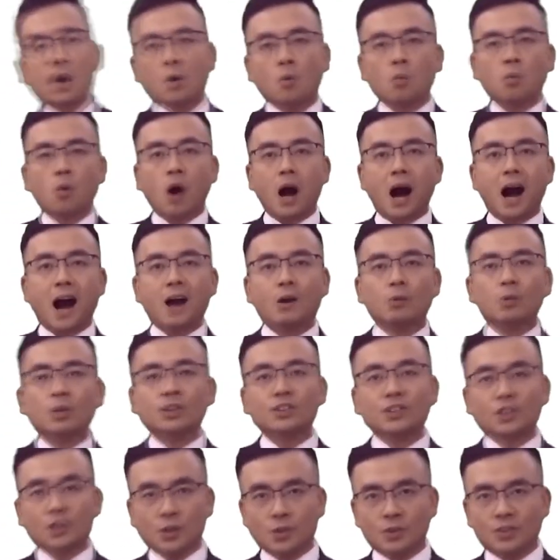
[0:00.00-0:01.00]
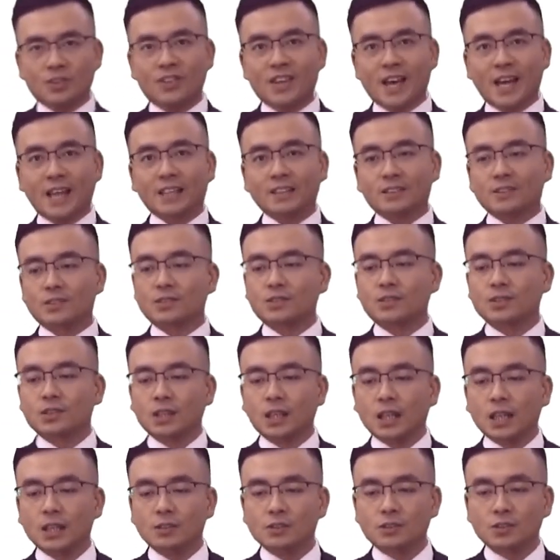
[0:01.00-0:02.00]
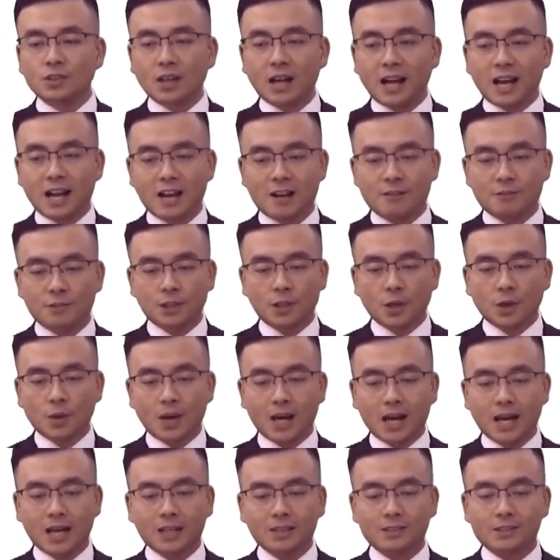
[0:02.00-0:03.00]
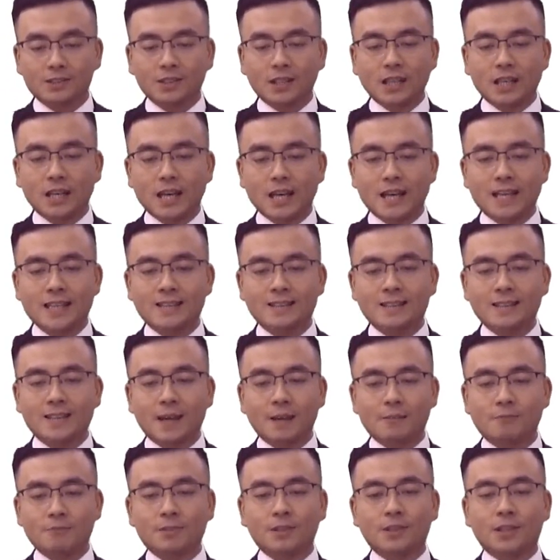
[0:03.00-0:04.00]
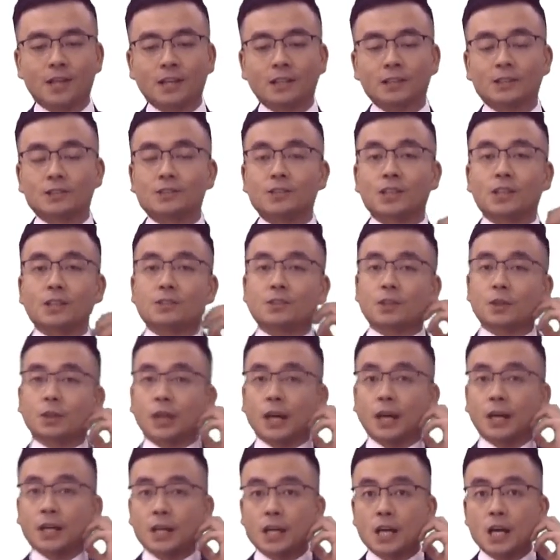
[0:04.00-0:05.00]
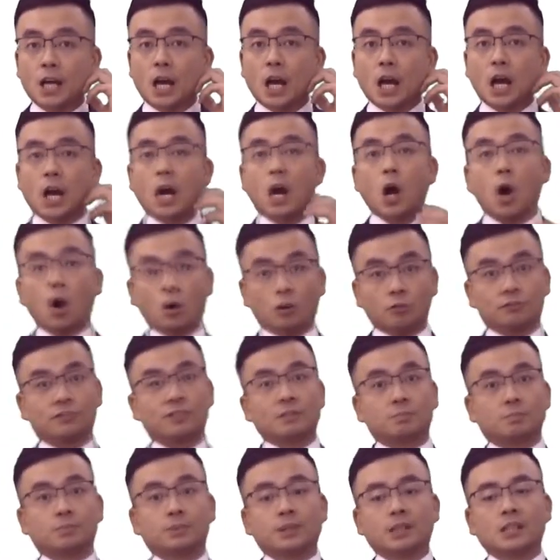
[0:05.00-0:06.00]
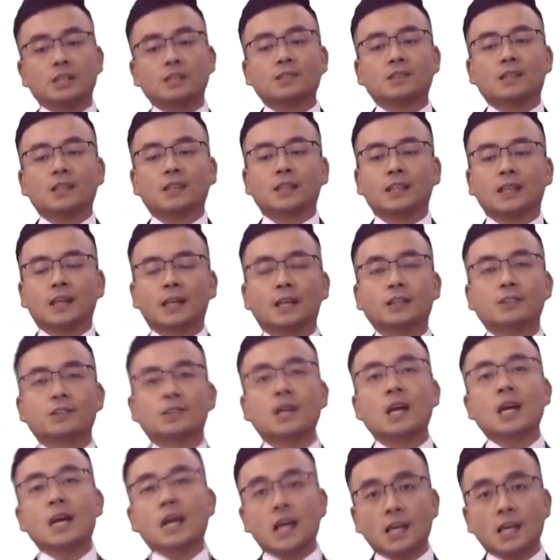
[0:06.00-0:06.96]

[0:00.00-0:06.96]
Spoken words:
what I would do next is to have a go at the in-depth analysis, okay, of the preseen case.